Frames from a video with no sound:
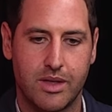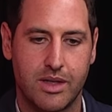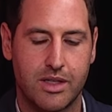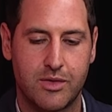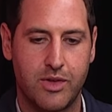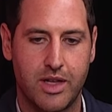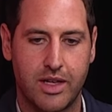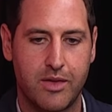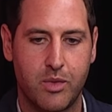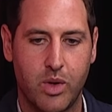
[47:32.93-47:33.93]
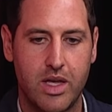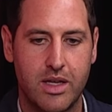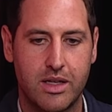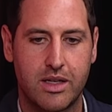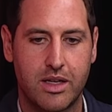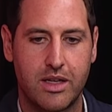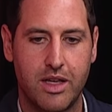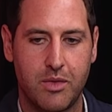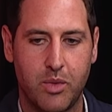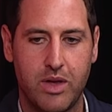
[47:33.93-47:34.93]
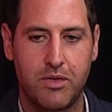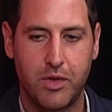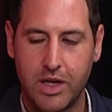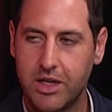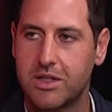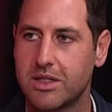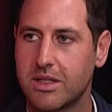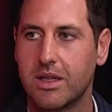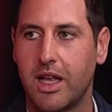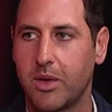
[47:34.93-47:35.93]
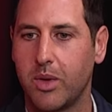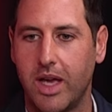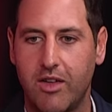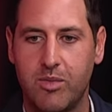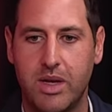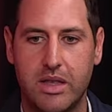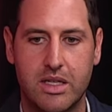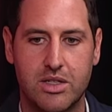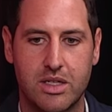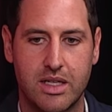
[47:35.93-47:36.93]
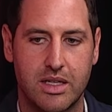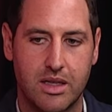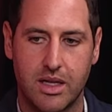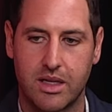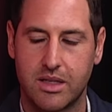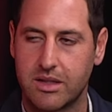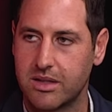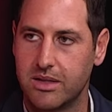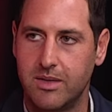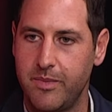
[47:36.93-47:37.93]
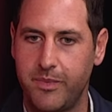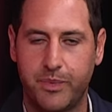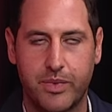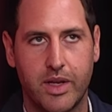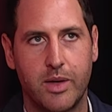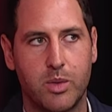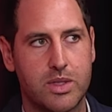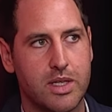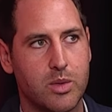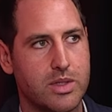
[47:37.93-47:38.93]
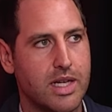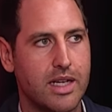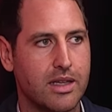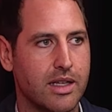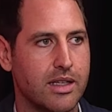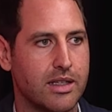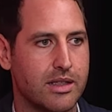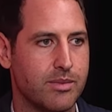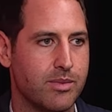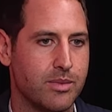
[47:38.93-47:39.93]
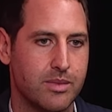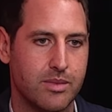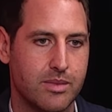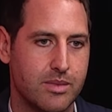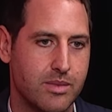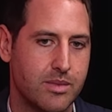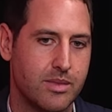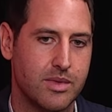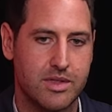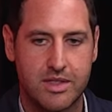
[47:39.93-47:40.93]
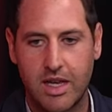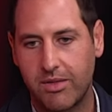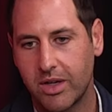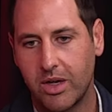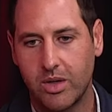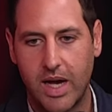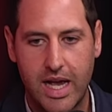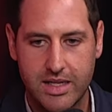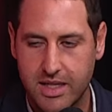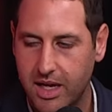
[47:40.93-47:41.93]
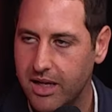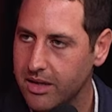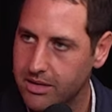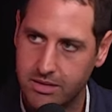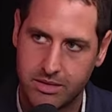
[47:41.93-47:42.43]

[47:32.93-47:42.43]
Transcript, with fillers: I just feel like if we if we finish like we have been this year, like it, it will it will take like a seven goal 18.